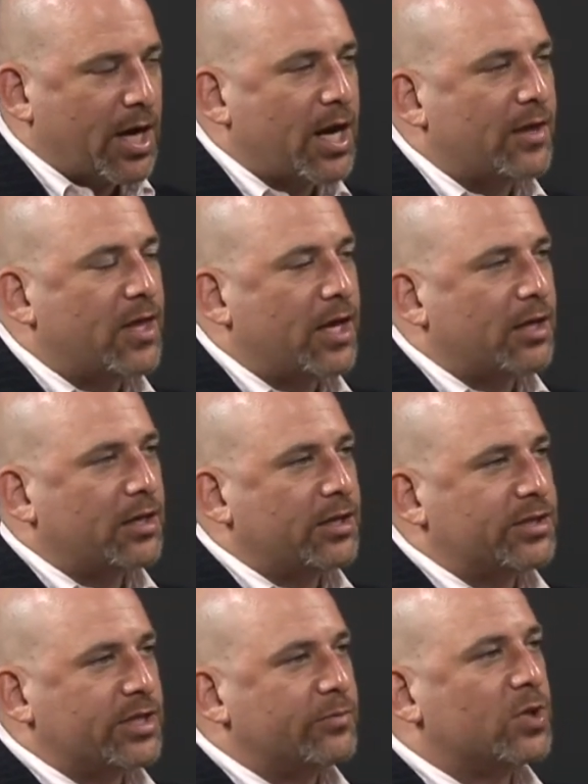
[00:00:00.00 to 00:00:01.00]
and then
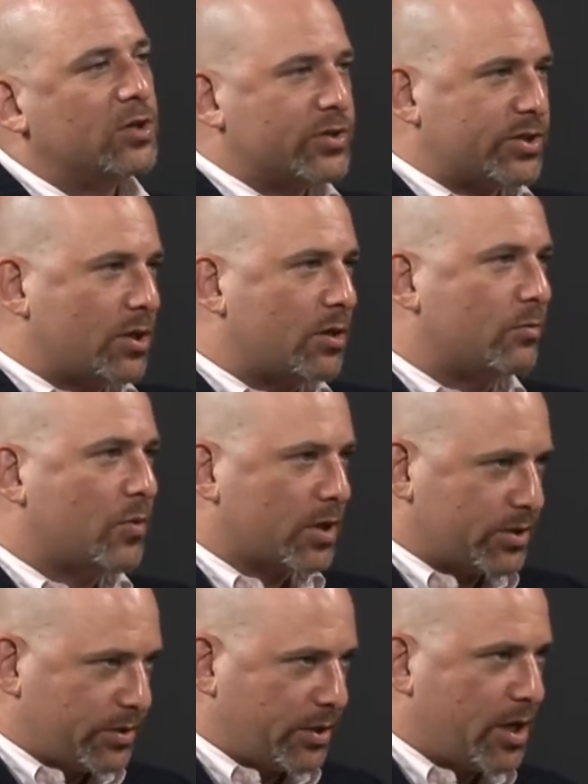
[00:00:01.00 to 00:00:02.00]
exhibitors in other
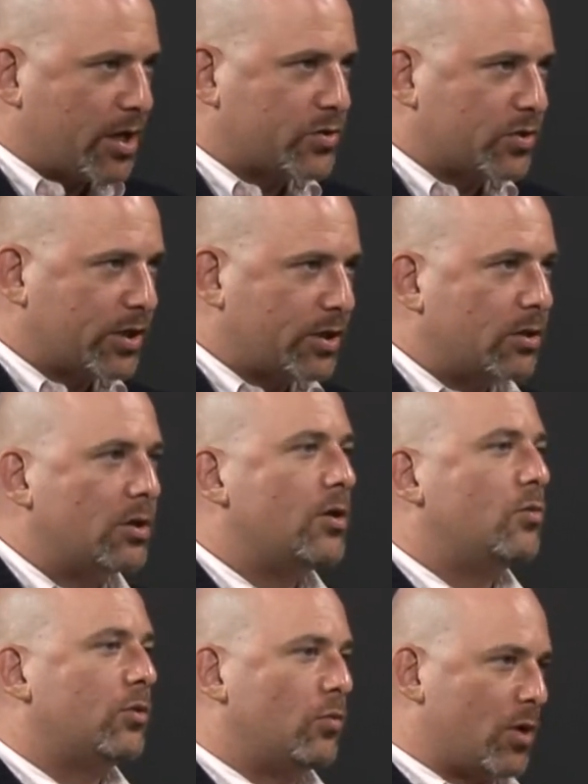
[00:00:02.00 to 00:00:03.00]
parts of the country
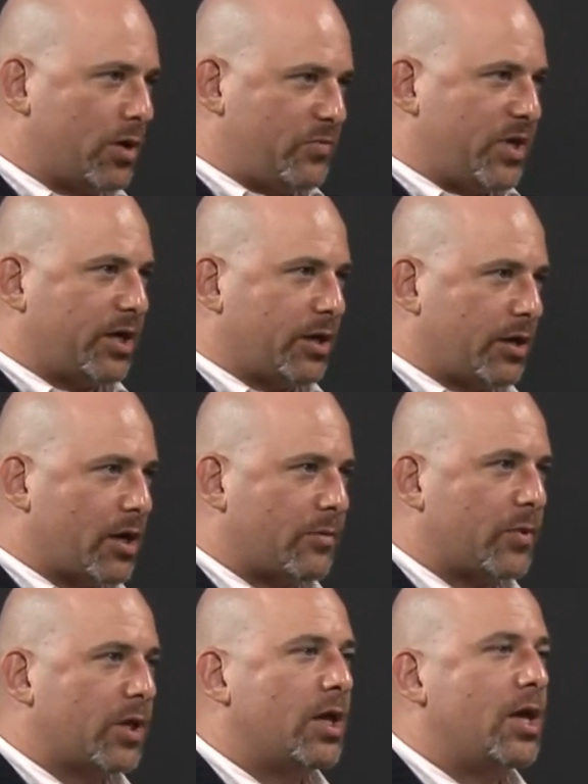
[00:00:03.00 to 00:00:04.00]
would want to pick it up.
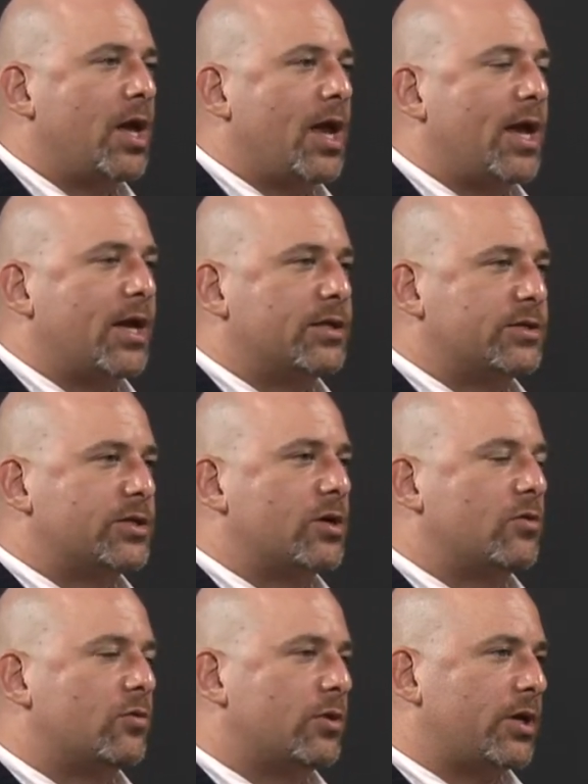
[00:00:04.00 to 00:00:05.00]
And
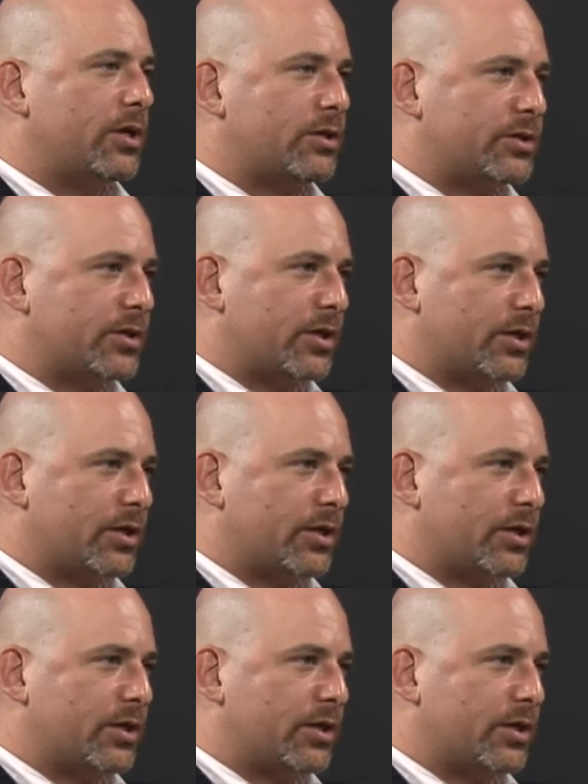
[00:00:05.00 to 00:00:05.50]
so it